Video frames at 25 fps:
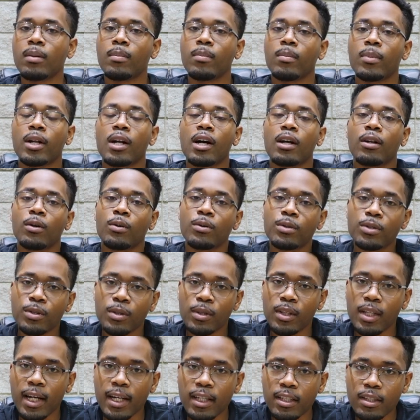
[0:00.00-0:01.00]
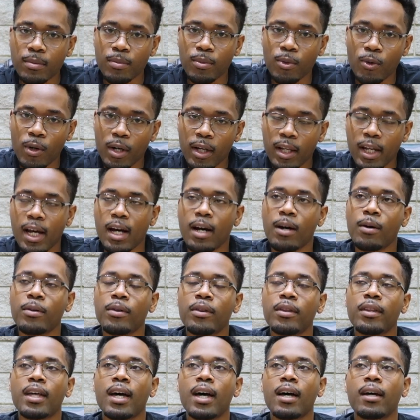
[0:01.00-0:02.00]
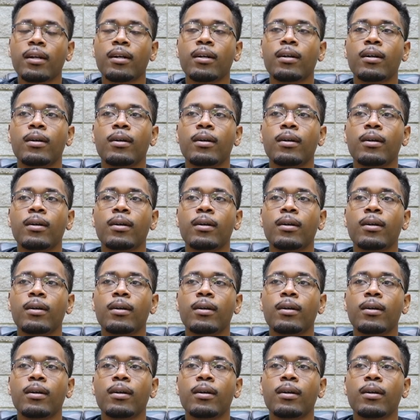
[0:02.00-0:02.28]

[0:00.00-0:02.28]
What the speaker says: But I'd also like to point out that